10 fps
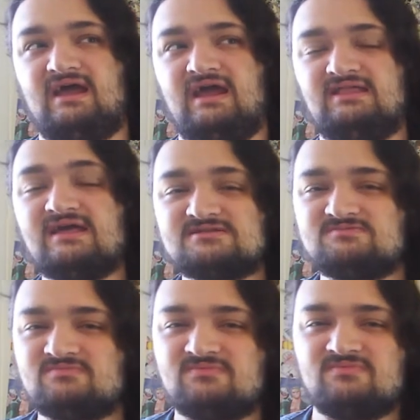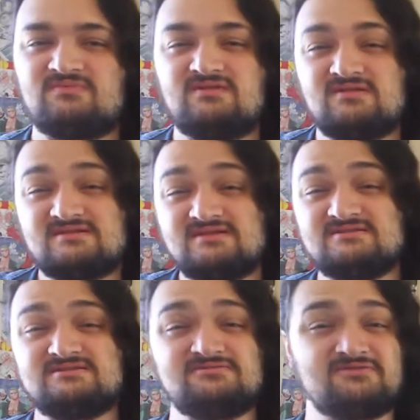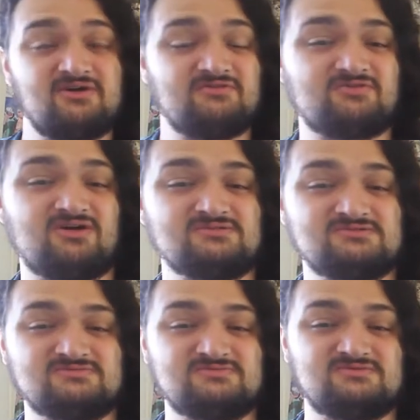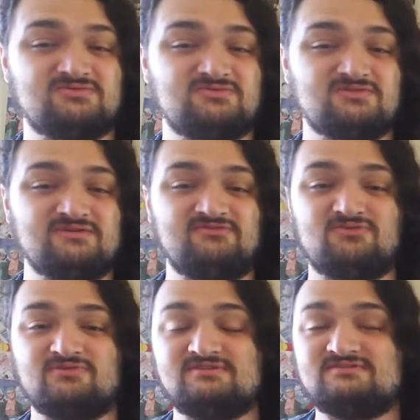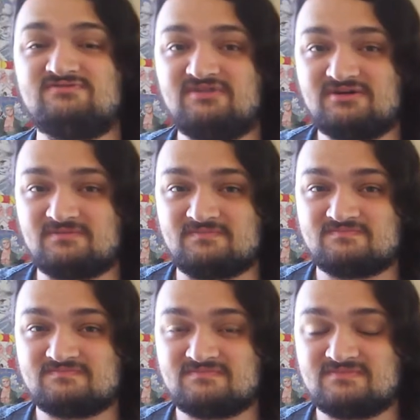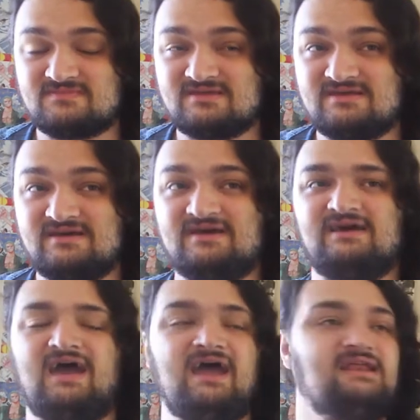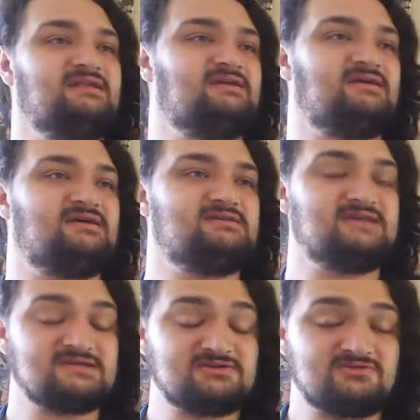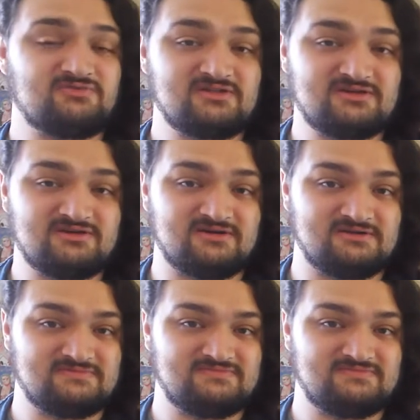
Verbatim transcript: And that's the general overall story for this film. And it's actually really good.